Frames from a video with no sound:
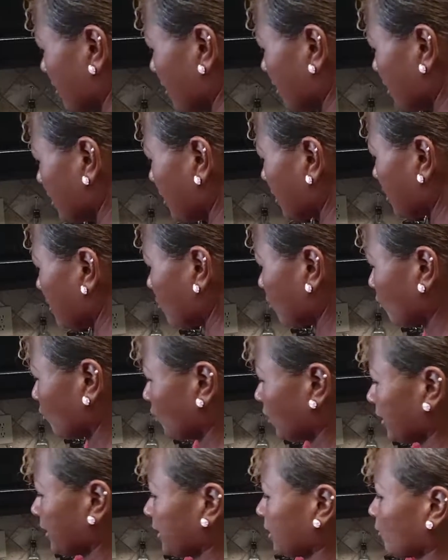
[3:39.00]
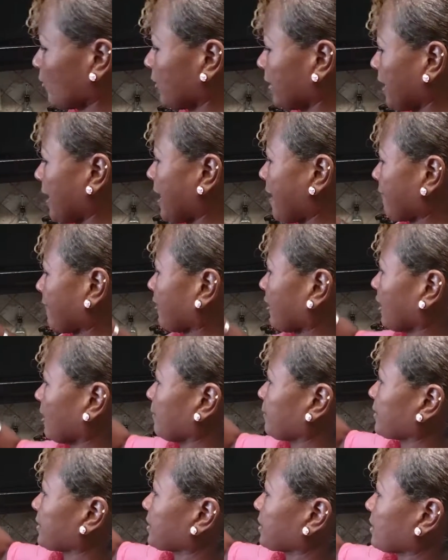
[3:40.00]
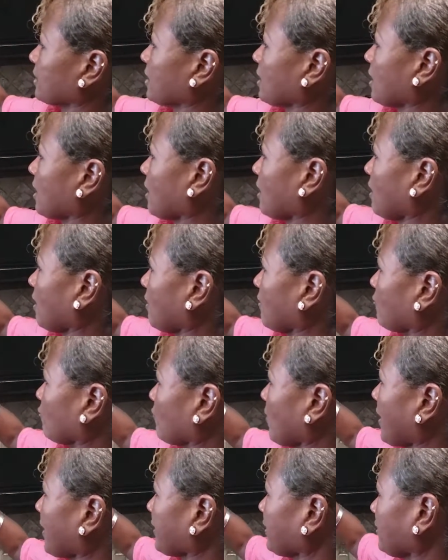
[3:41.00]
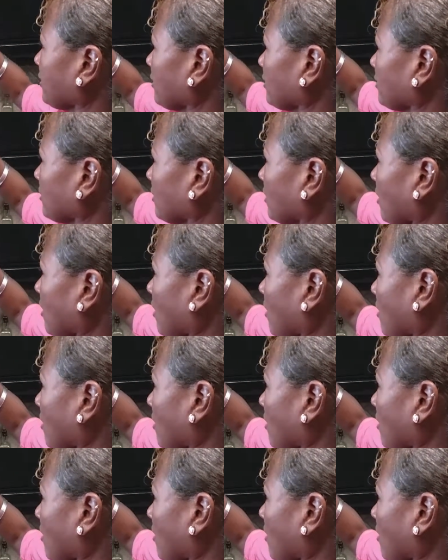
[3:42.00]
So this is 1 1/2 cups of regular